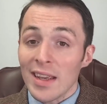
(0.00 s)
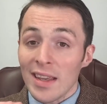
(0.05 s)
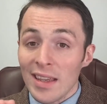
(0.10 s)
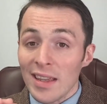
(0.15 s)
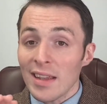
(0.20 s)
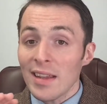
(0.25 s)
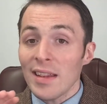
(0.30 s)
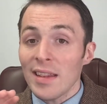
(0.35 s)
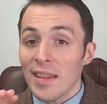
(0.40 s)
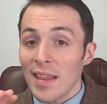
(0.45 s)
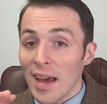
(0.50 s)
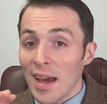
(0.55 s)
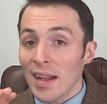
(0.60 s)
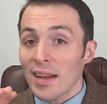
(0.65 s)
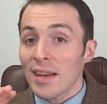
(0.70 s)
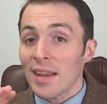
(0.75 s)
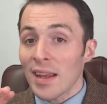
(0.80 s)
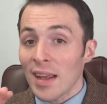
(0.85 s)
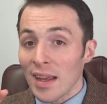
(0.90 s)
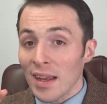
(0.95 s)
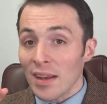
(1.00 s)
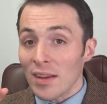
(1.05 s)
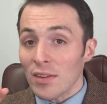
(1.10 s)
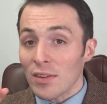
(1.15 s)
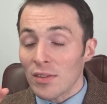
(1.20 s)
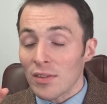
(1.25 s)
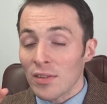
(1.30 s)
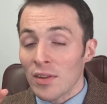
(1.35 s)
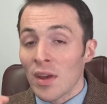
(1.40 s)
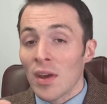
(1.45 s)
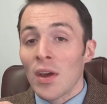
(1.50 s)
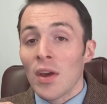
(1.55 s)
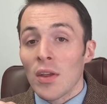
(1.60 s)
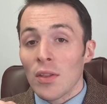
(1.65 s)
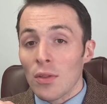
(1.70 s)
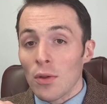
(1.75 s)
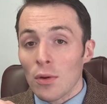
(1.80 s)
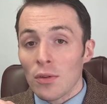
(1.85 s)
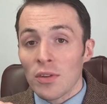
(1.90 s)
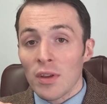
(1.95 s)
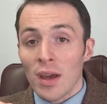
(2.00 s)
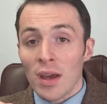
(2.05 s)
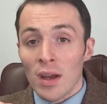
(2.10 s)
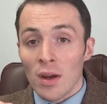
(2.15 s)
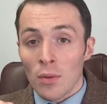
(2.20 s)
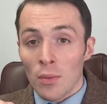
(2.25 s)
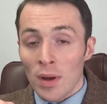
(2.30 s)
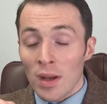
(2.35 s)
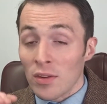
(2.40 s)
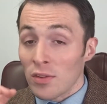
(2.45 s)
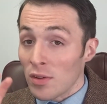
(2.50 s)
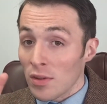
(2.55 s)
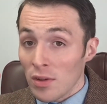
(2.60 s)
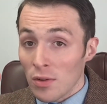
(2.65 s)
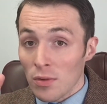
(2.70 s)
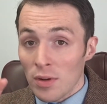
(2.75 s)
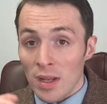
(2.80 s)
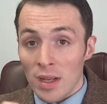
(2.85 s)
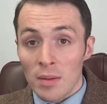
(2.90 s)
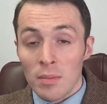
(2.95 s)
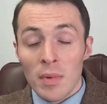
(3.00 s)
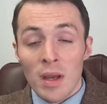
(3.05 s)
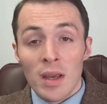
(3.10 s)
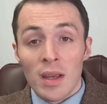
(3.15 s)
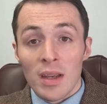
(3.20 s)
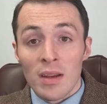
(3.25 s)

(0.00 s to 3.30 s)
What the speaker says: In that case, those IRAs in your name,